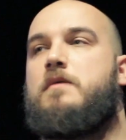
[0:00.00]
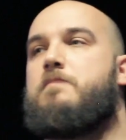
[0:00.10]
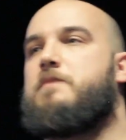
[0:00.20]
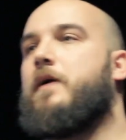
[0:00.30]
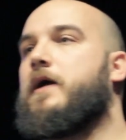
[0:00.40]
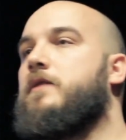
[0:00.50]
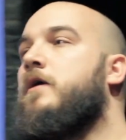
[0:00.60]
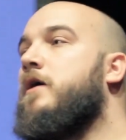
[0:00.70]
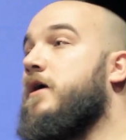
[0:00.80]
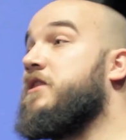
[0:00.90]
be Bitbucket.
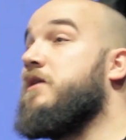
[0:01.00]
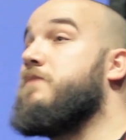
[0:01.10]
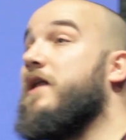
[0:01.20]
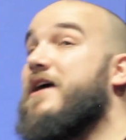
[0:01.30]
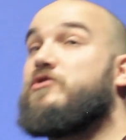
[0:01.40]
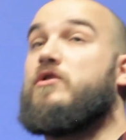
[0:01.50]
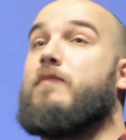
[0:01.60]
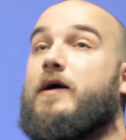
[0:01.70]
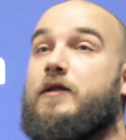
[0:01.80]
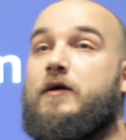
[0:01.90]
It can be an S3
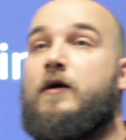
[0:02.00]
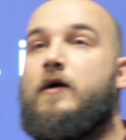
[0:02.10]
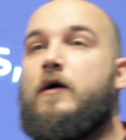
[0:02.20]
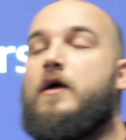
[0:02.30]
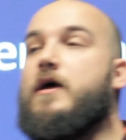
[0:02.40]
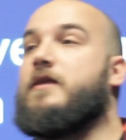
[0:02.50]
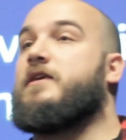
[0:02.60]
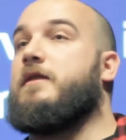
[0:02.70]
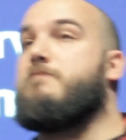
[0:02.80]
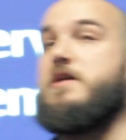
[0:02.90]
bucket. It can